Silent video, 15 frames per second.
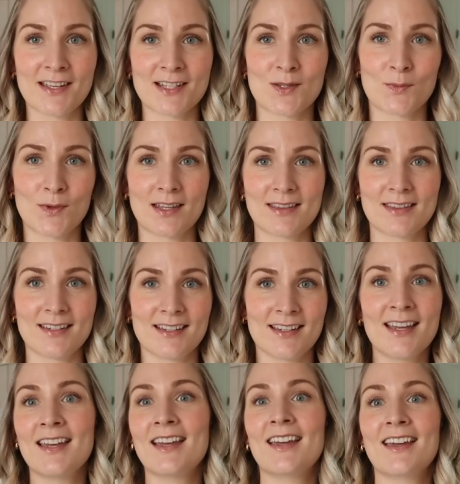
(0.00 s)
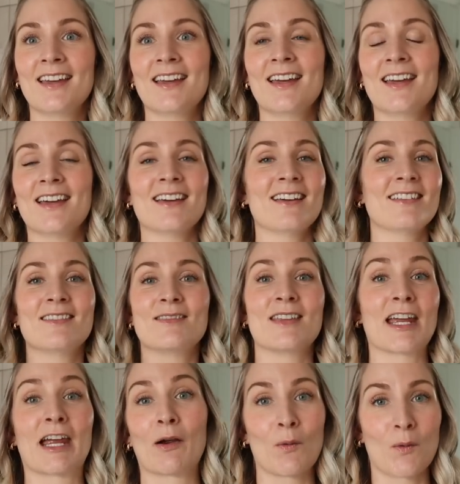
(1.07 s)
fits with
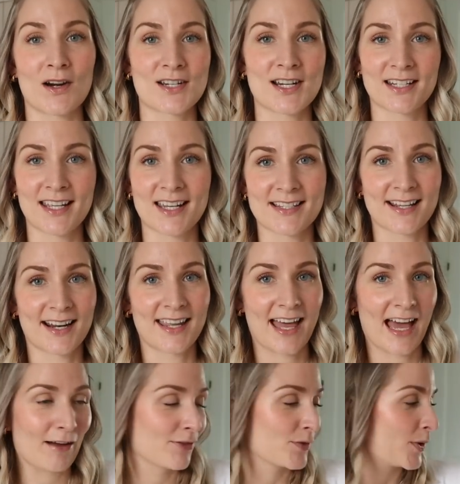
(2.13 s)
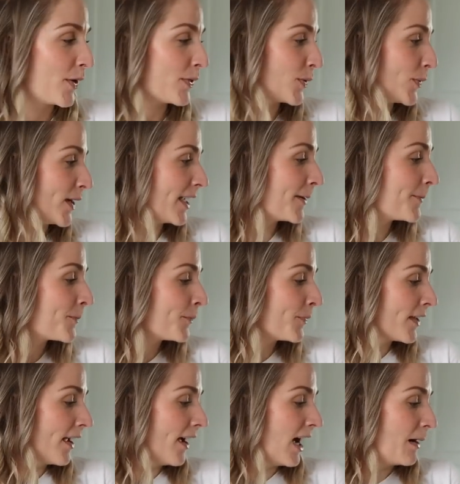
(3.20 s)
the hair washing days that I have throughout the week.
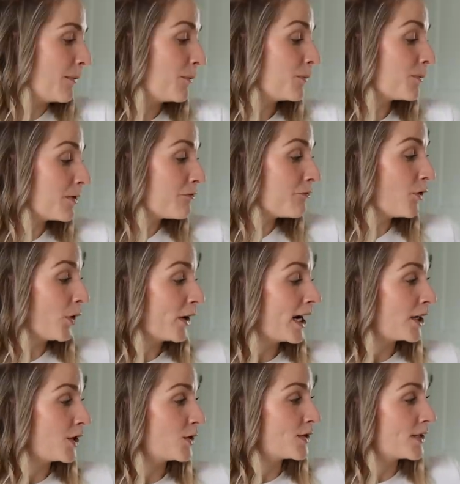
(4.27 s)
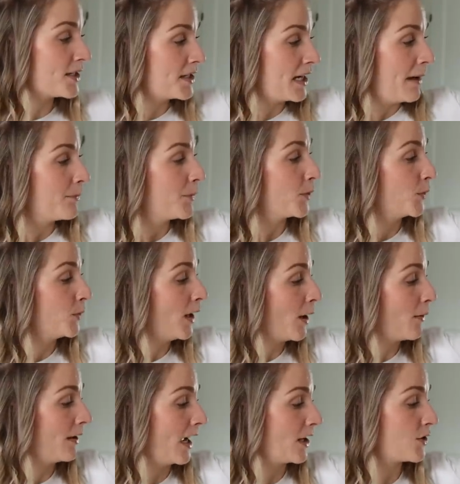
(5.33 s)
Before I use the shampoo,
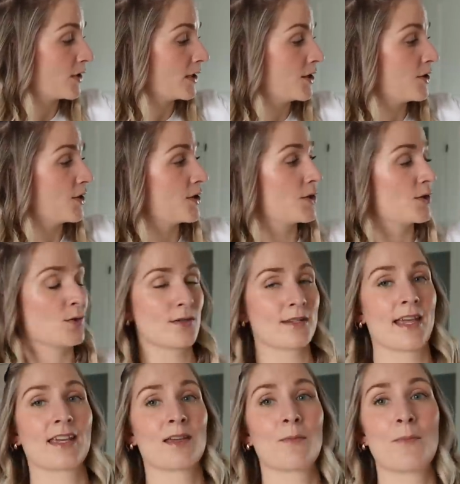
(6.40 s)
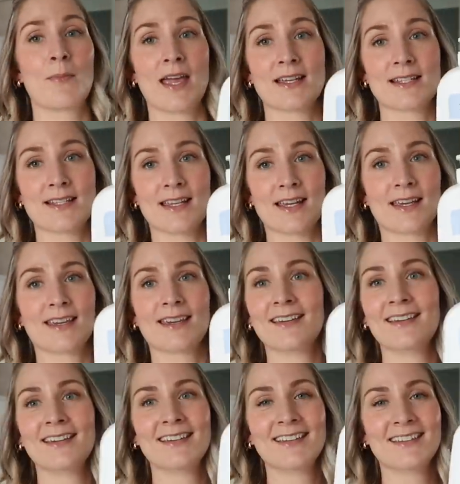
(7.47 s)
I will actually just use like a basic
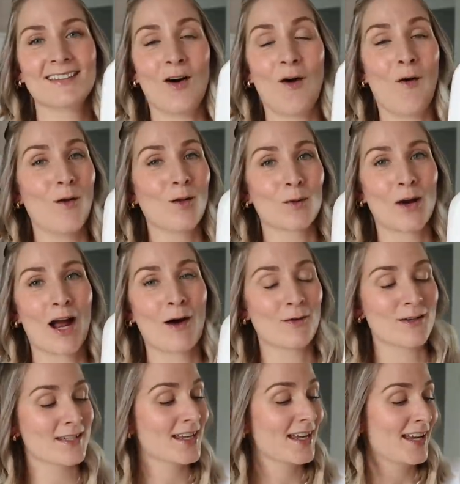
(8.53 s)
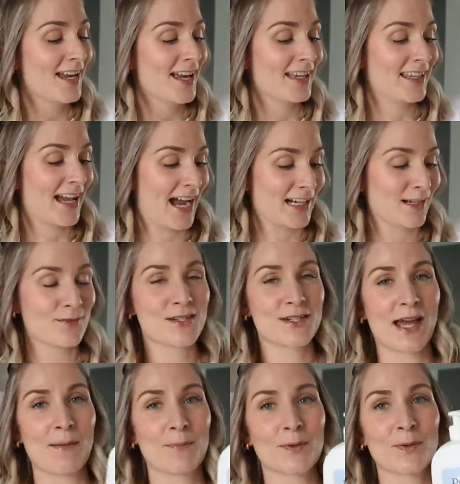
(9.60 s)
all-around kind of
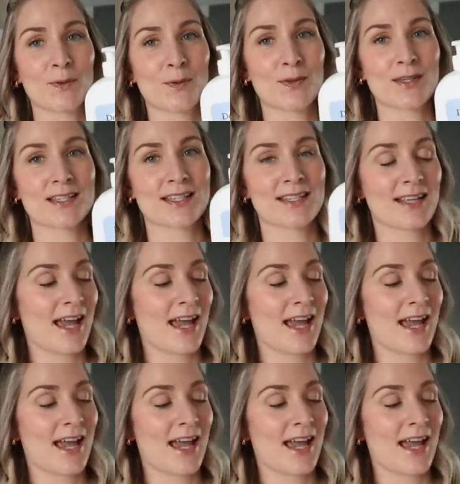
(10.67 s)
shampoo. This is